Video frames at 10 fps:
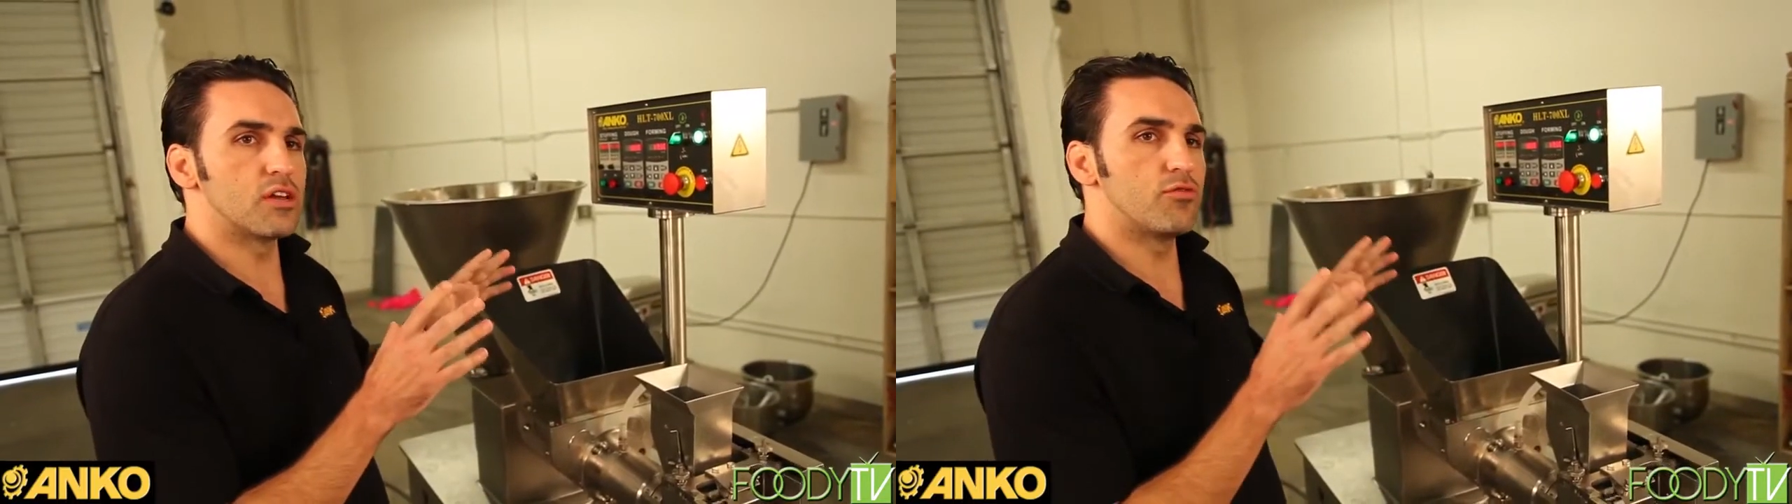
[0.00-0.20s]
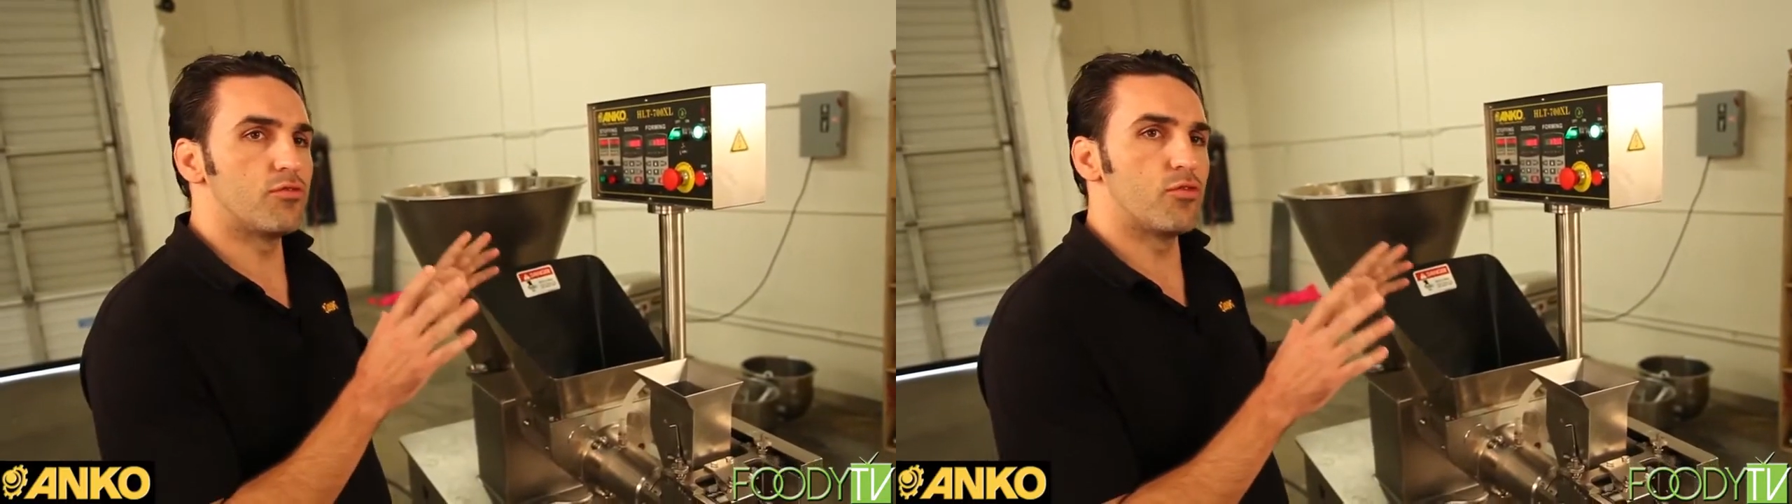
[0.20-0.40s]

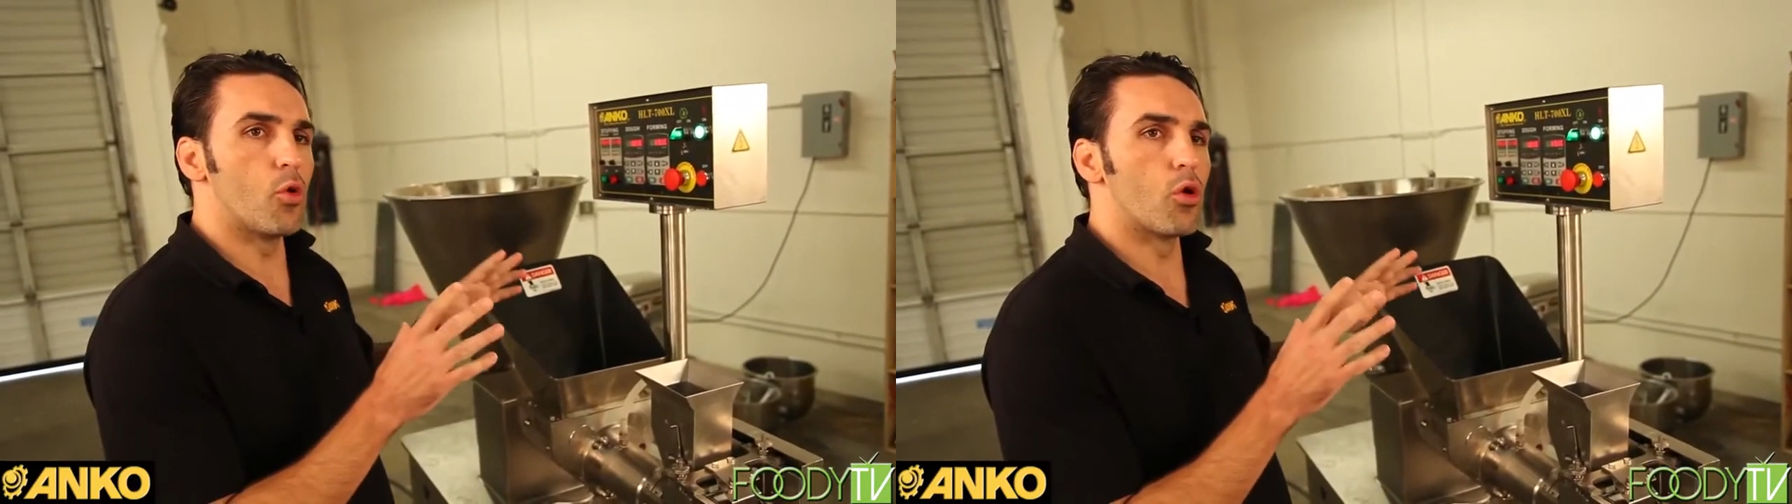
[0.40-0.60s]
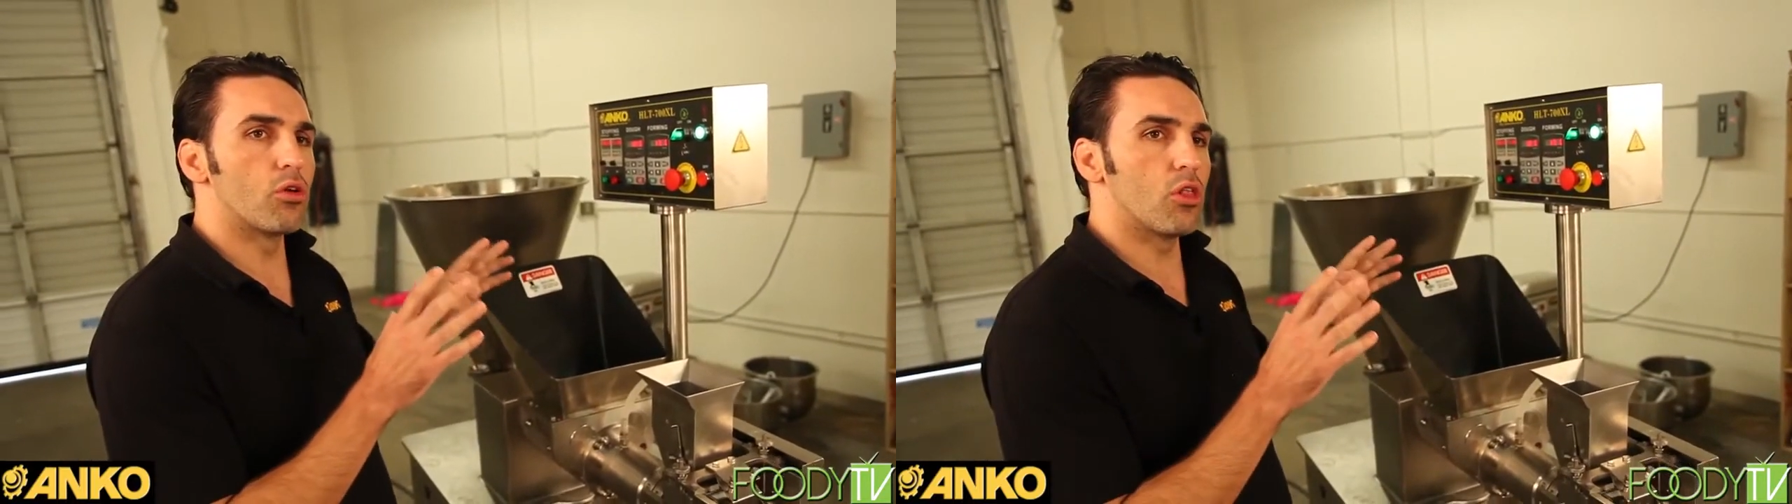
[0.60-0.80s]
4
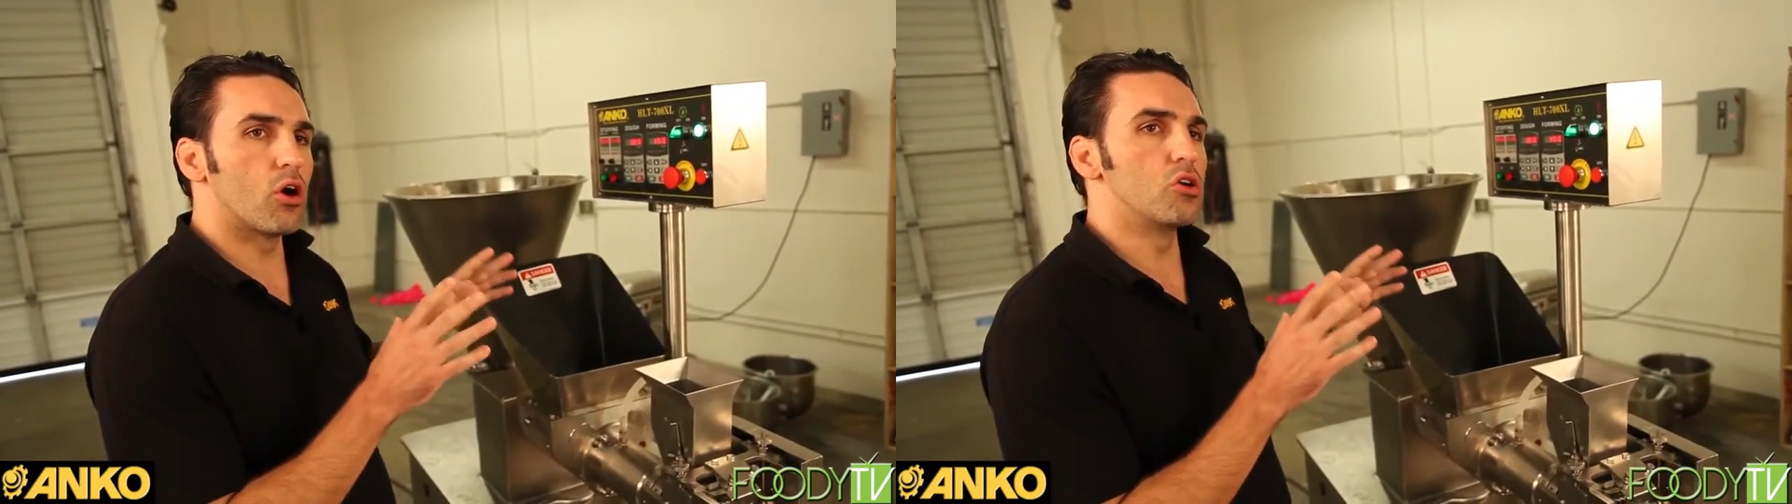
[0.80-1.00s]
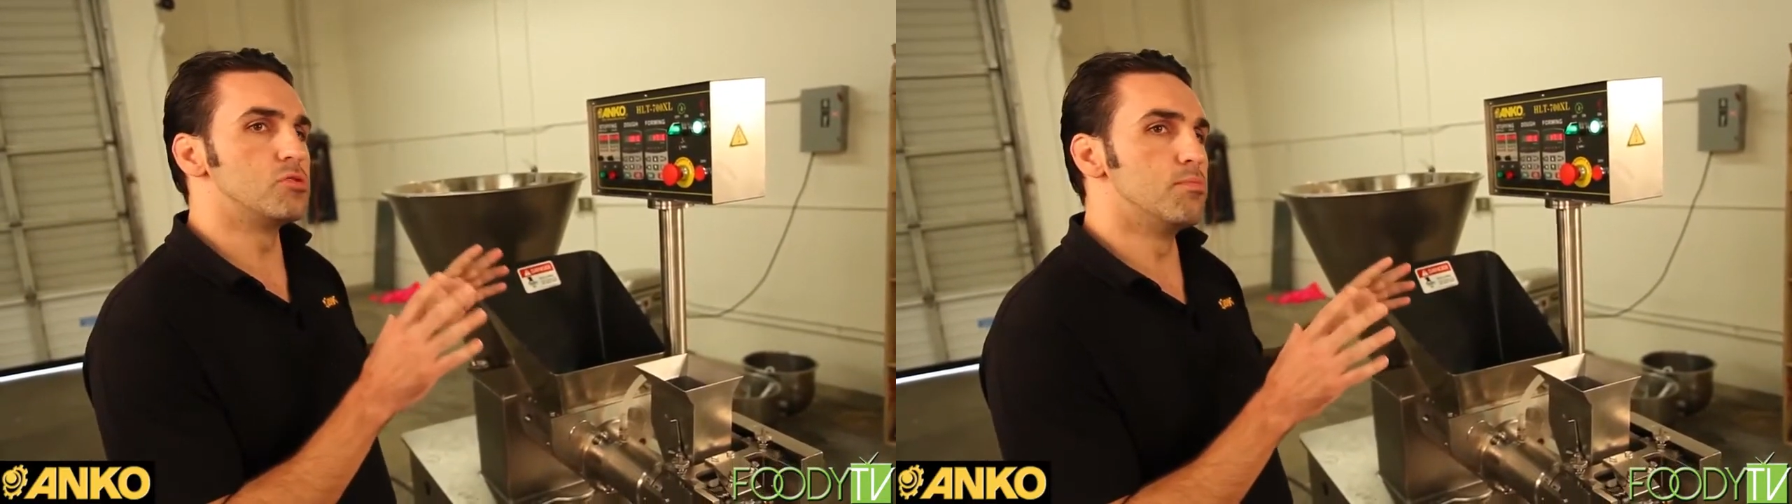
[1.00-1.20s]

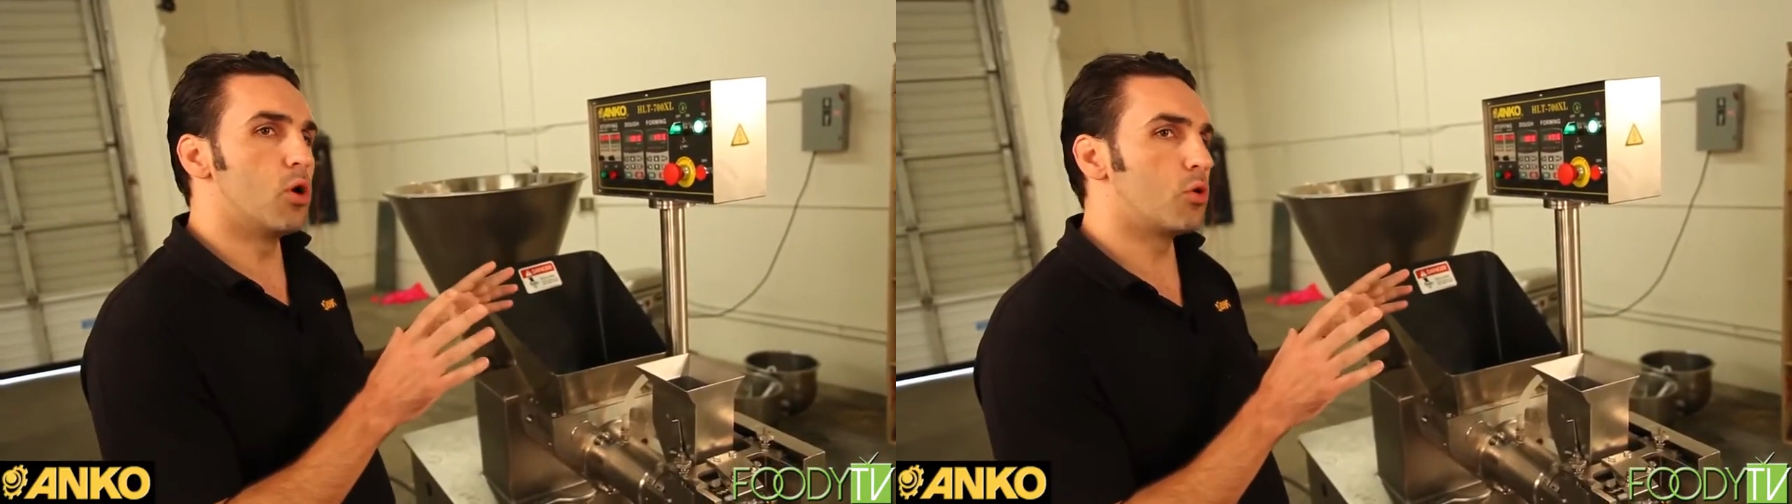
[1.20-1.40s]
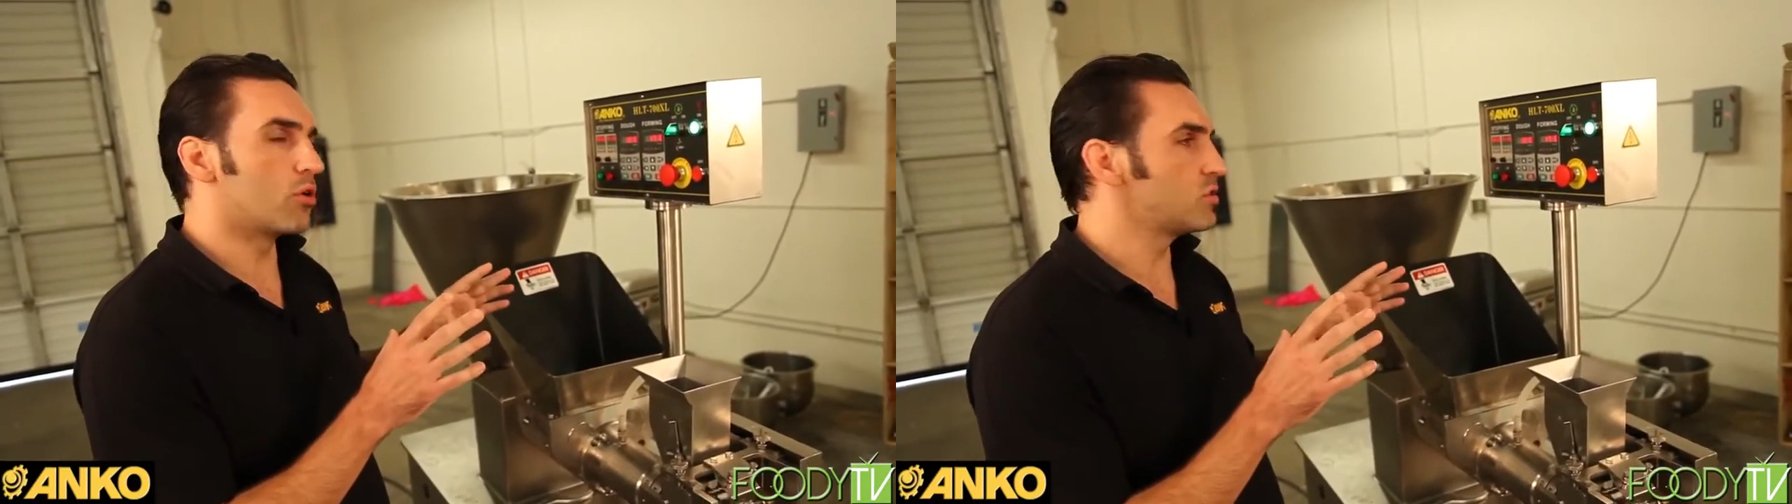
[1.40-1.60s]
large
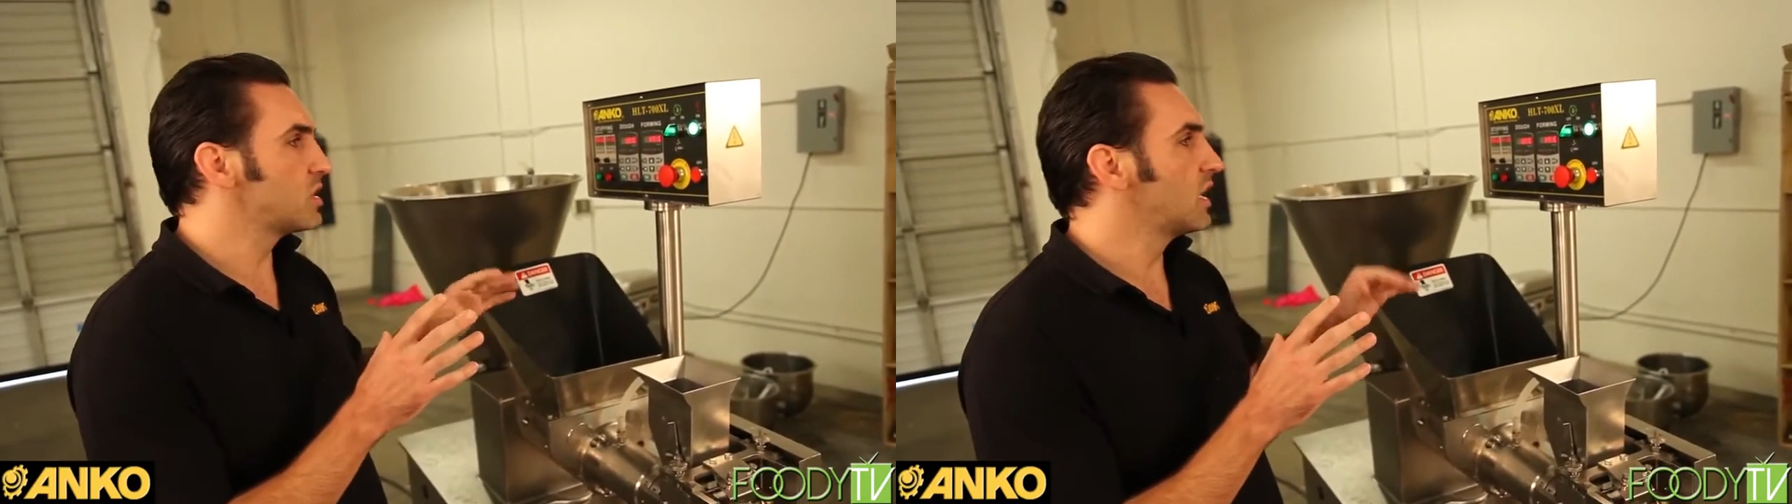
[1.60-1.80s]
motors,